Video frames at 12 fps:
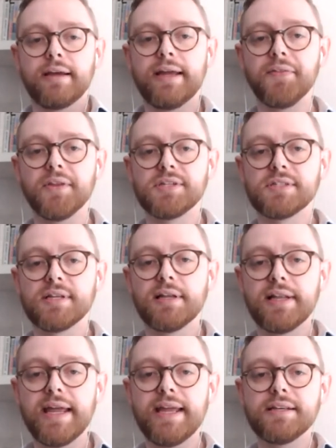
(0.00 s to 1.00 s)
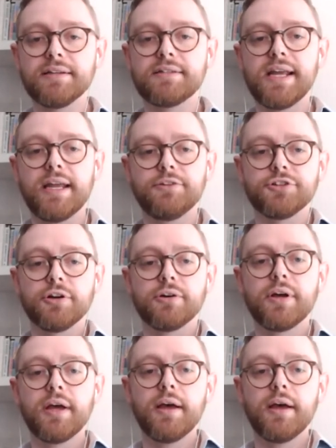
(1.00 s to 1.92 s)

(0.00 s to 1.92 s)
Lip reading: again, this is a latent danger.